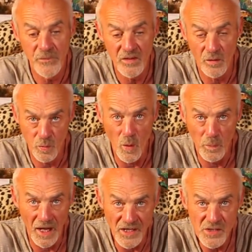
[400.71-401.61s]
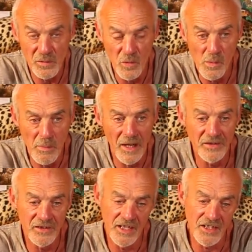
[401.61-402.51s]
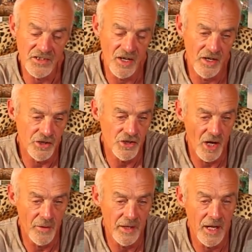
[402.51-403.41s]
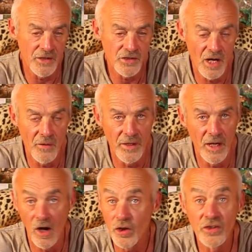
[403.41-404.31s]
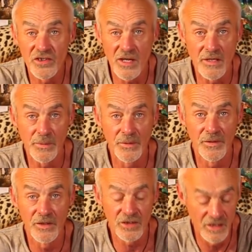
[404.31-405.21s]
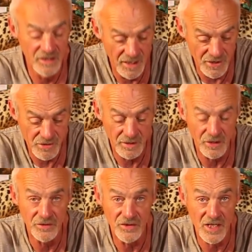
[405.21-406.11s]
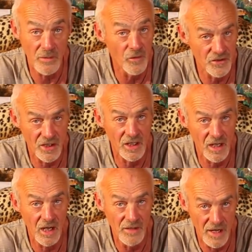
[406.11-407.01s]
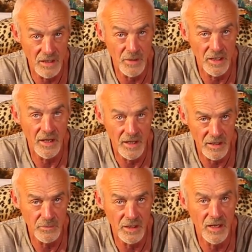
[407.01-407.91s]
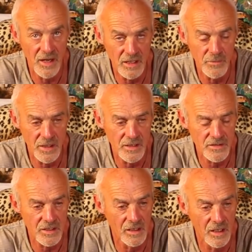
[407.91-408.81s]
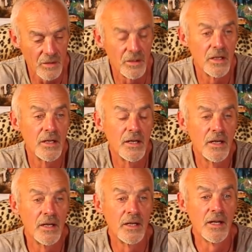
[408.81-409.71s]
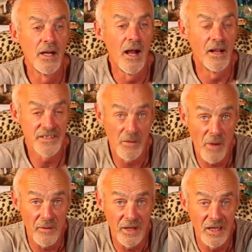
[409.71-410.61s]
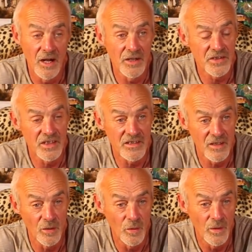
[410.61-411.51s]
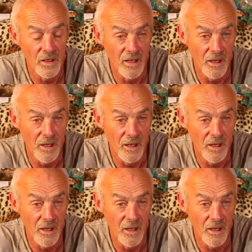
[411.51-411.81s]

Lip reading: So I was well placed with all my baits, and they started showing and showing. I couldn't sleep. I just literally couldn't sleep. I thought it's going to go any minute, any minute, any minute it's going to go. And somehow it lasted till